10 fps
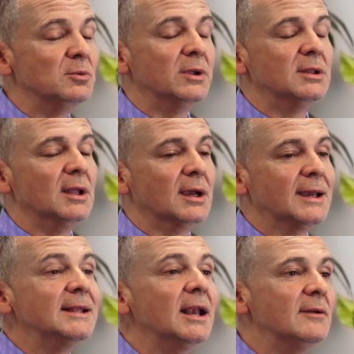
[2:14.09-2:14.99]
with
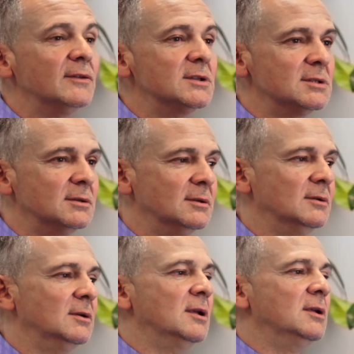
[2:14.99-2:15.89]
Cadel Evans,
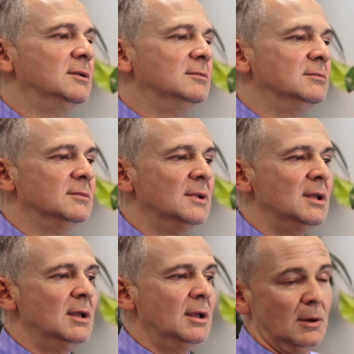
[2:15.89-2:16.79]

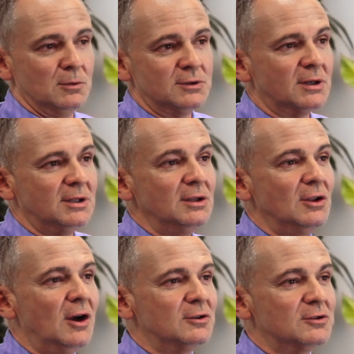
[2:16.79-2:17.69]
and I was their team
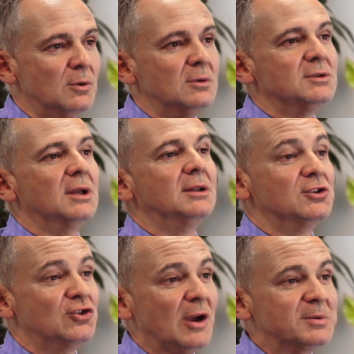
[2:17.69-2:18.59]
doctor, so I was at the
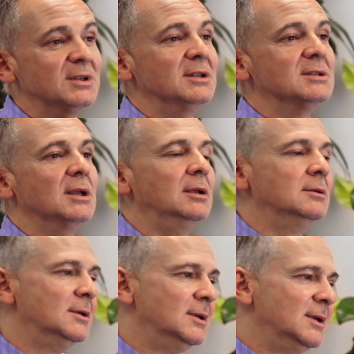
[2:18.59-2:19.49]
Champs-Élysées
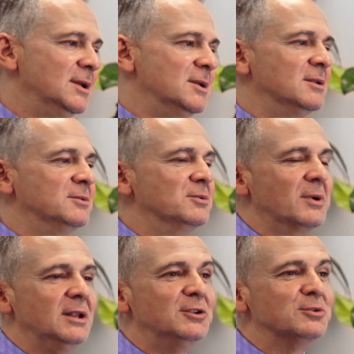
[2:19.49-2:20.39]

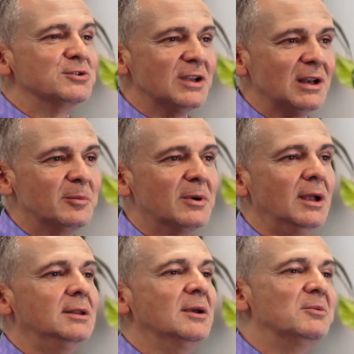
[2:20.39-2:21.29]
ready to
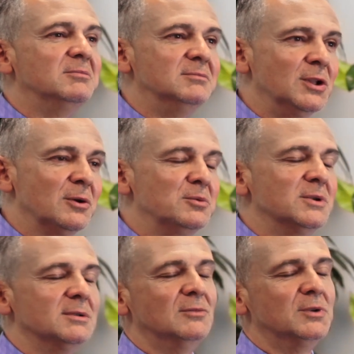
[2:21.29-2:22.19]
celebrate, and
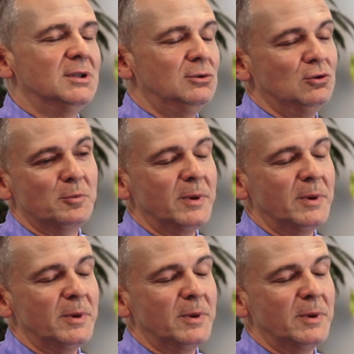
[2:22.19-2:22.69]
we took